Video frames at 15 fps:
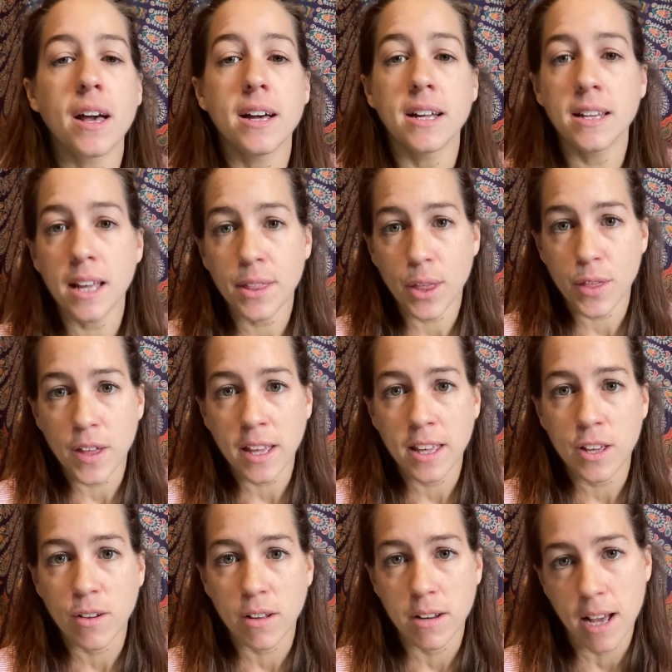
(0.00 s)
Another thing
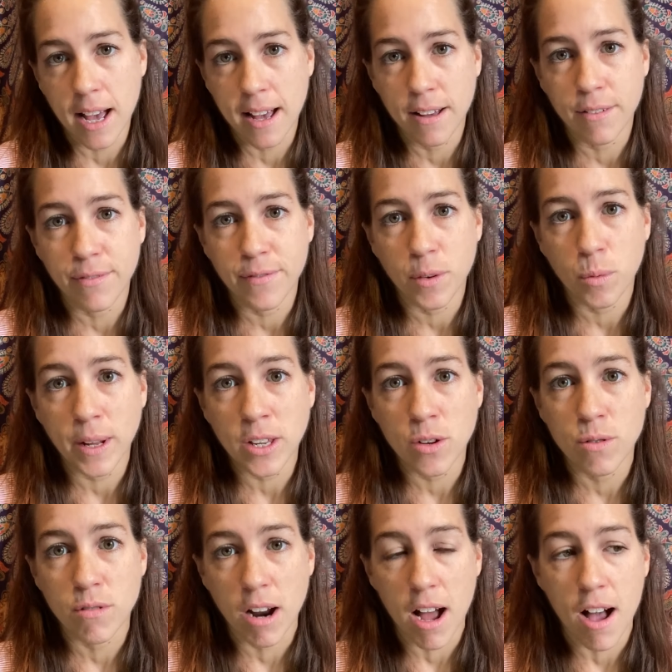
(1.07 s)
you can have when
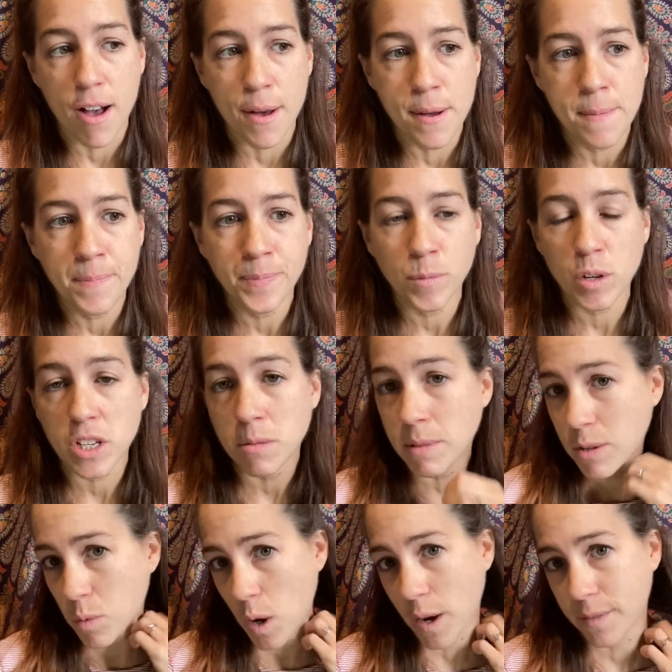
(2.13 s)
you're at home, which
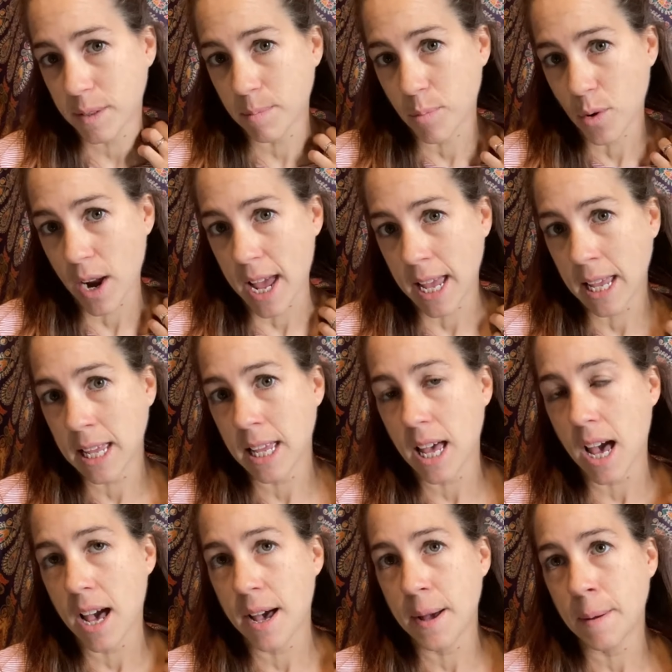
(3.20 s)
midwives bring,
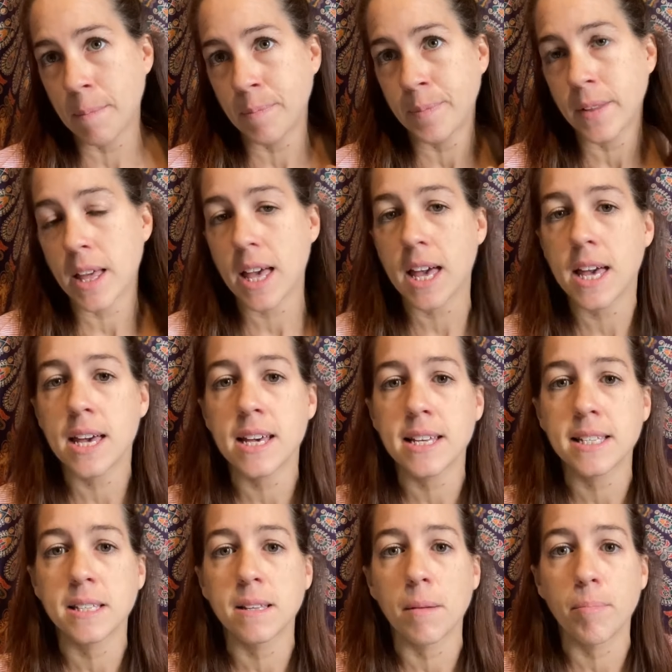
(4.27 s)

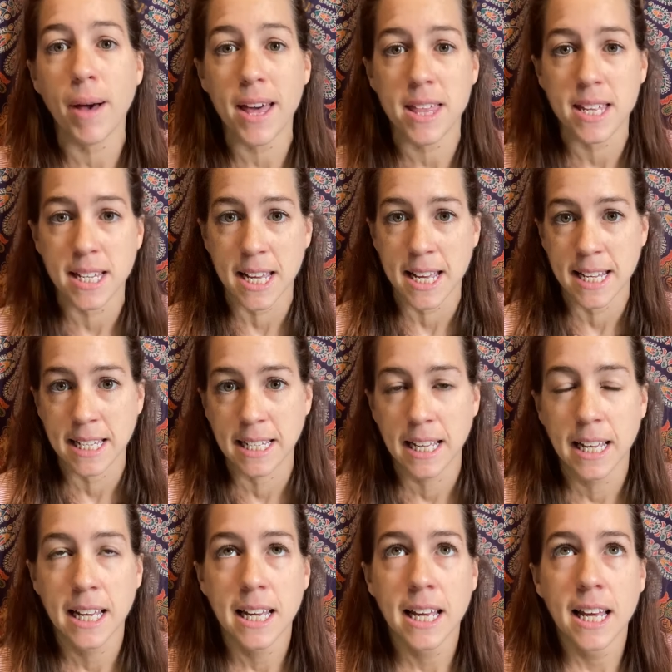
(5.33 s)
is pethidine.
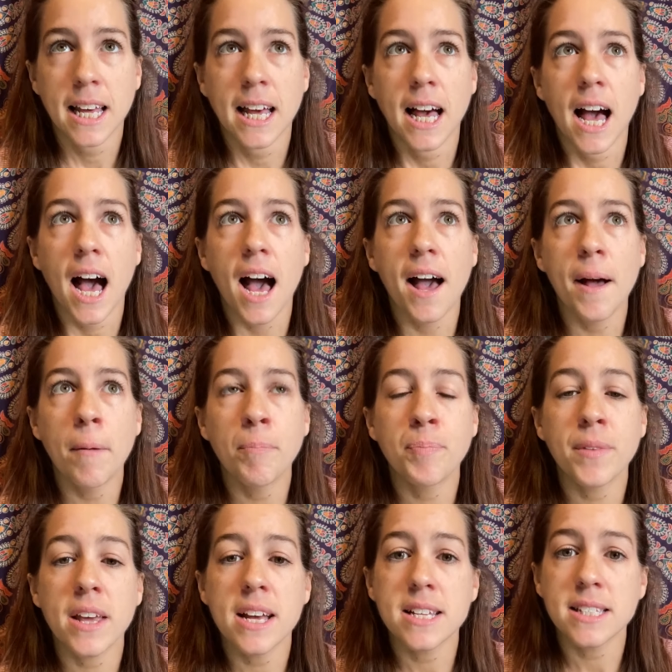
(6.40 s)

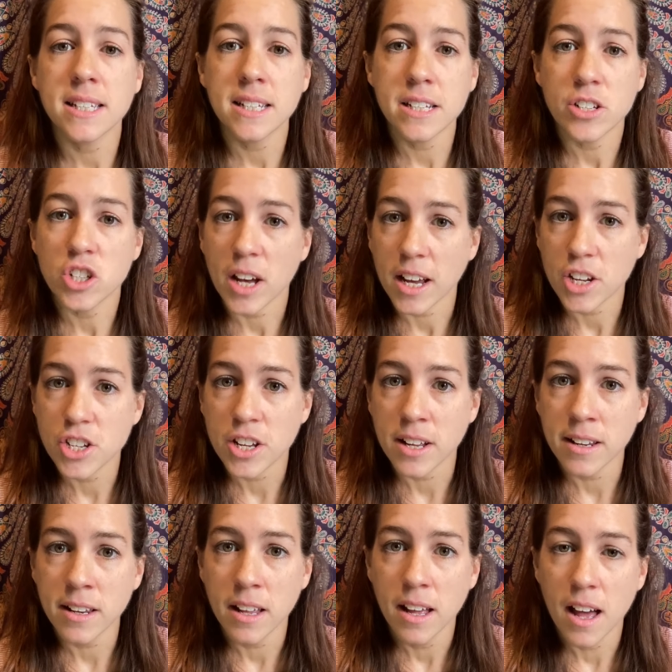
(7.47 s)
It's an
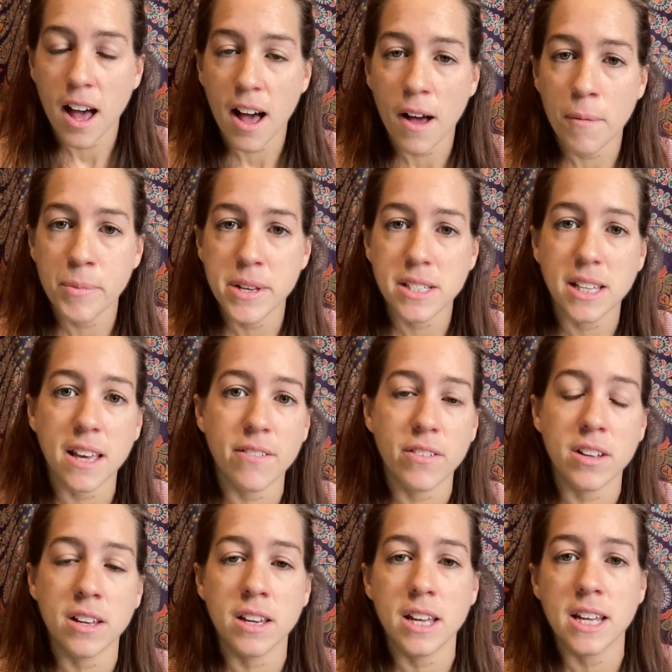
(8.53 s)
injection that's
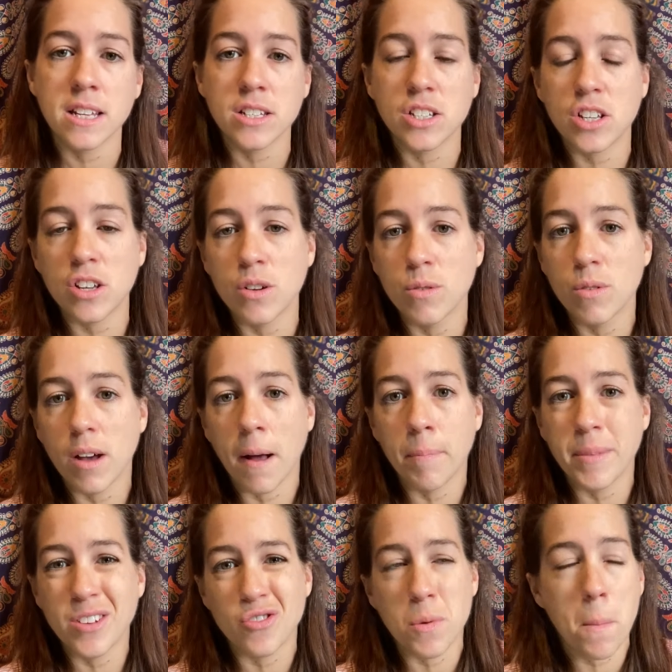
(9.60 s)
given into
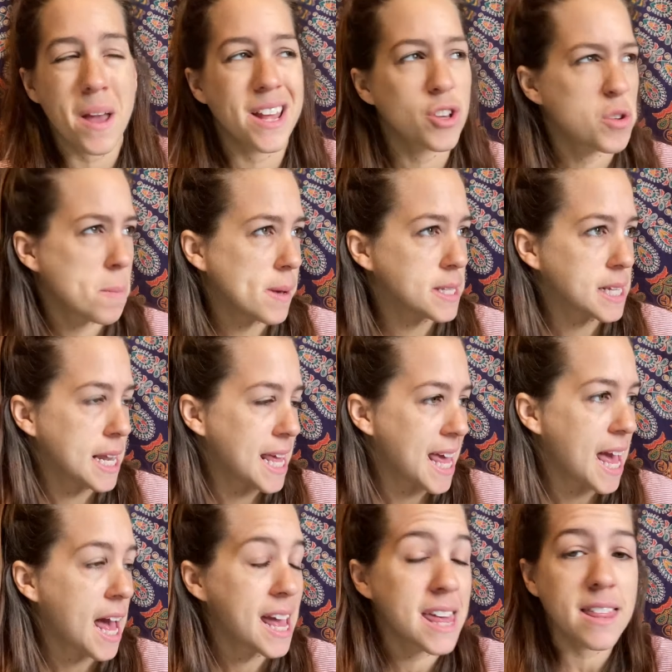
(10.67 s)
intramuscularly,
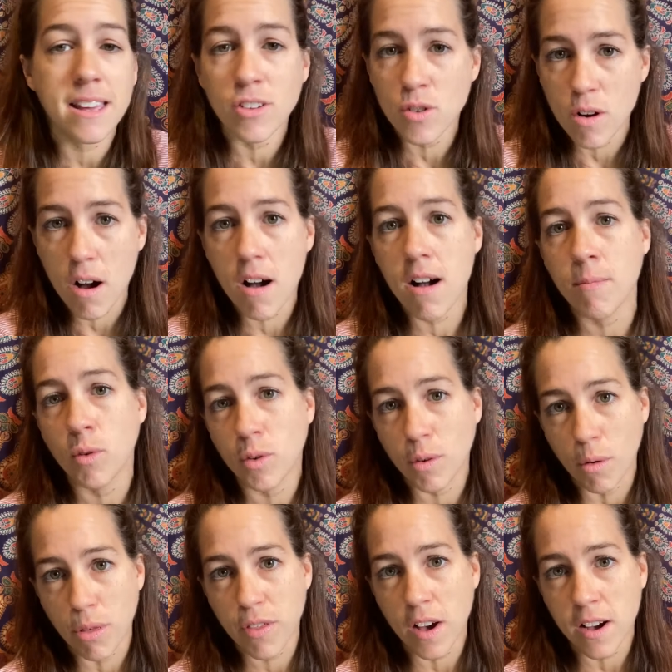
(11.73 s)
either in your arm or
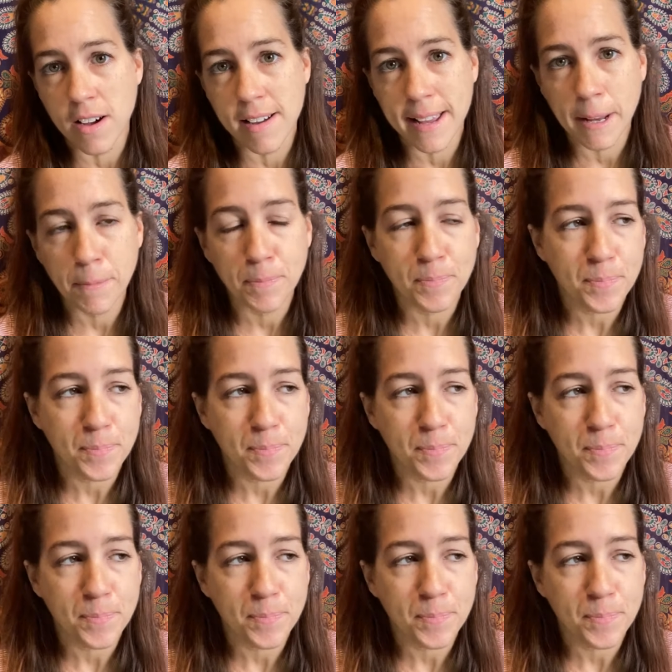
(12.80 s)
your thigh.